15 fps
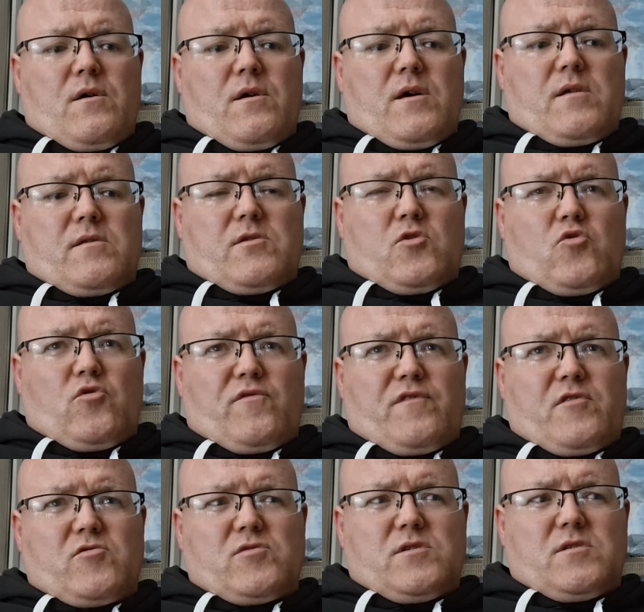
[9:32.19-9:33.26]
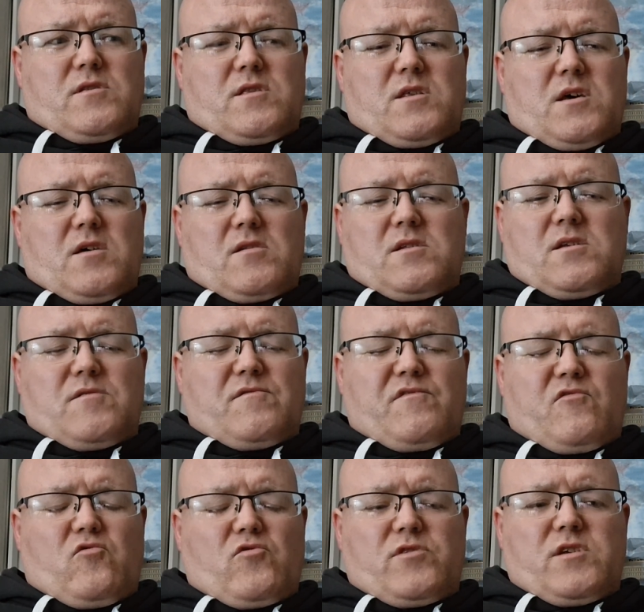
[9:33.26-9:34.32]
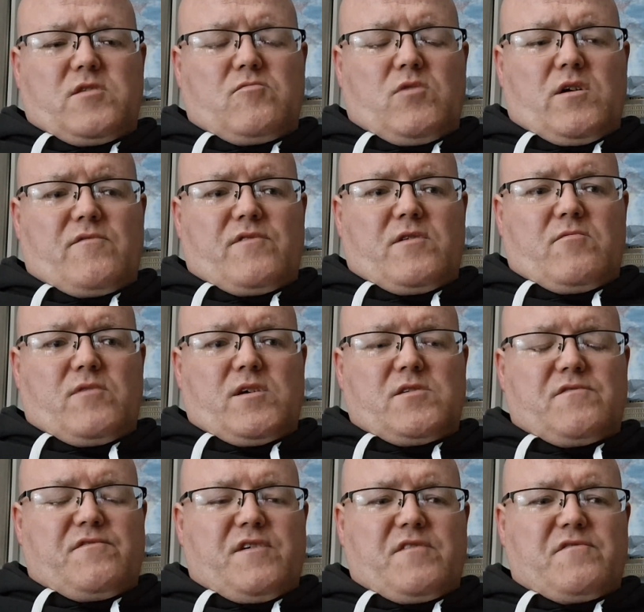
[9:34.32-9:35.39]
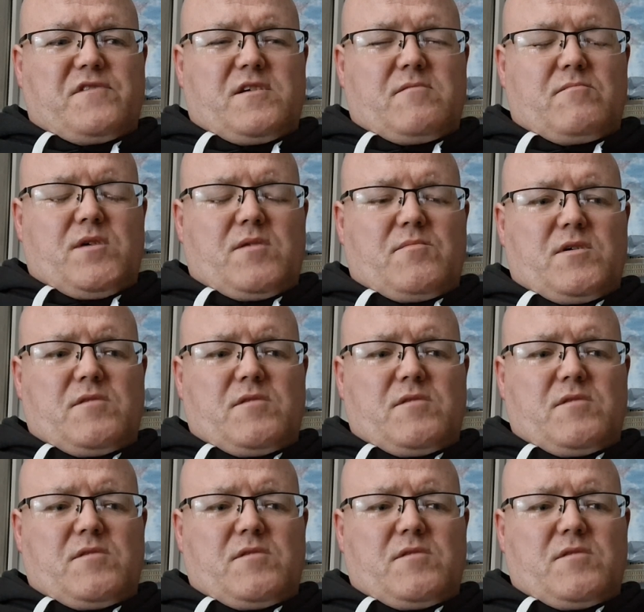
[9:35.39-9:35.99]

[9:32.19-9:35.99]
2013-14, whatever it was, 15 maybe.